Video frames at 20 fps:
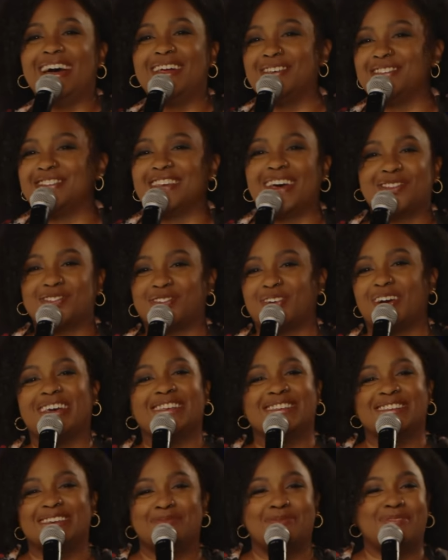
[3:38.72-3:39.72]
I know it sounds
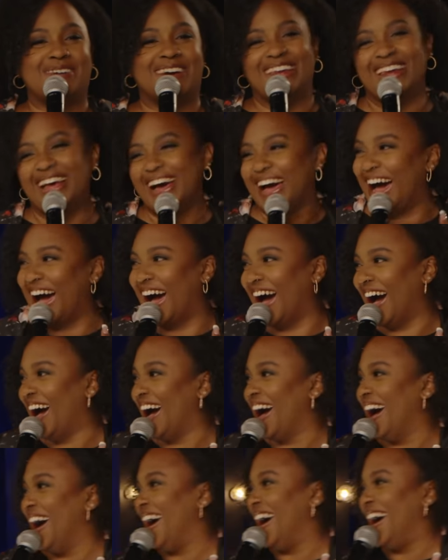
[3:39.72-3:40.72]
crazy, but
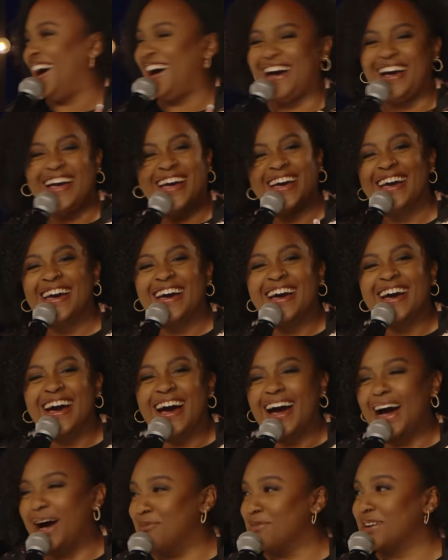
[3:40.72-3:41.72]

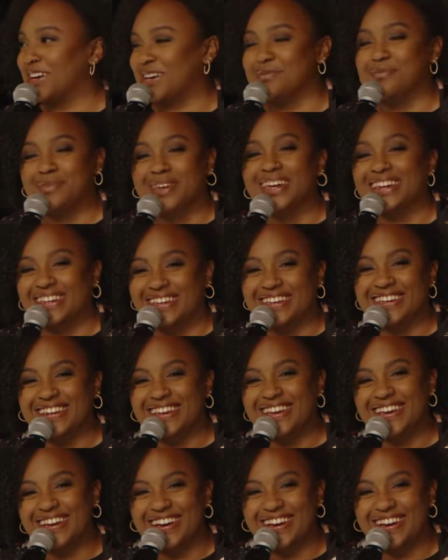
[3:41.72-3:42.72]
I'm a comedian.